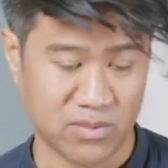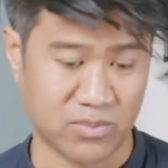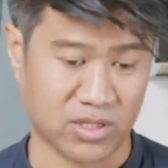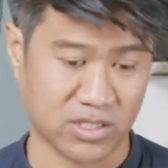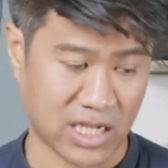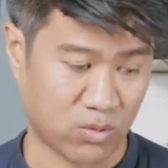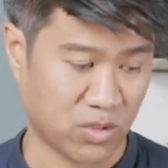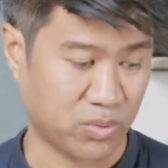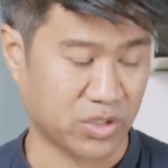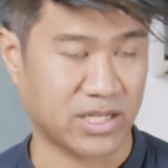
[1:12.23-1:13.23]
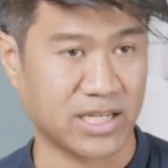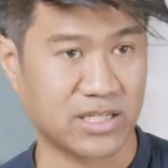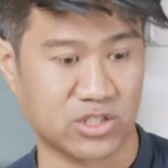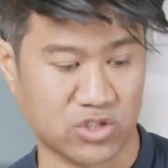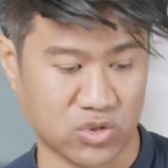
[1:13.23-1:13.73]
because I will put it in the
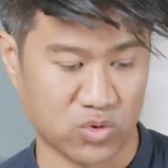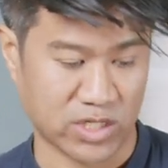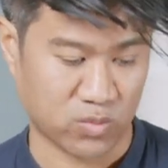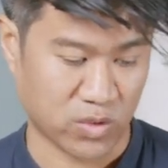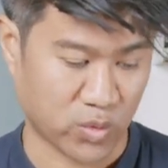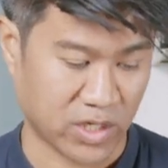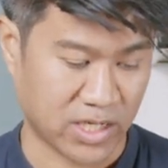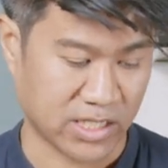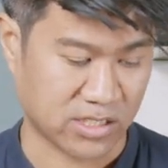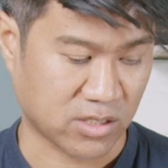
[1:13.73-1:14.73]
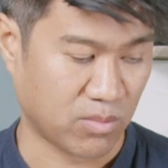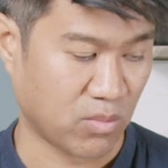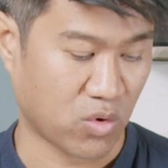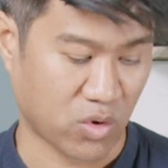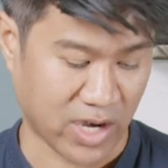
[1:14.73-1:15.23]
stew and it will release some
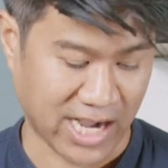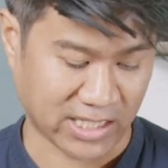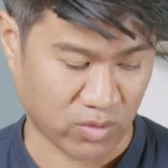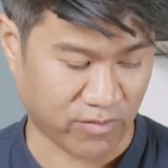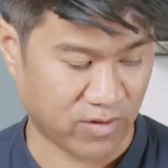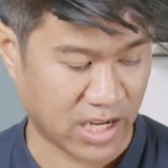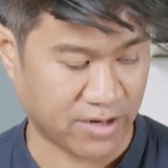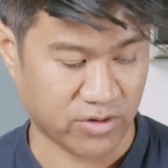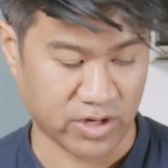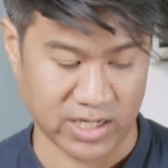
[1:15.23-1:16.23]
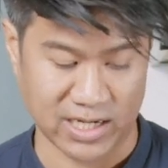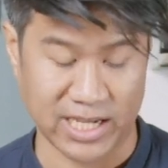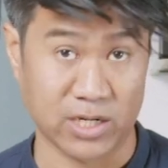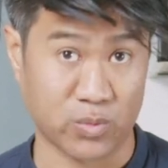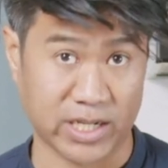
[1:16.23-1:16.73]
more extra flavor, and then
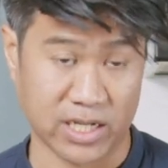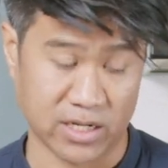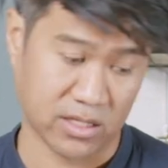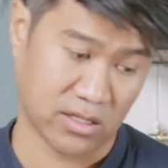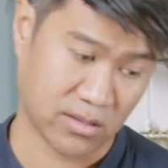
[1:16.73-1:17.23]
later we can...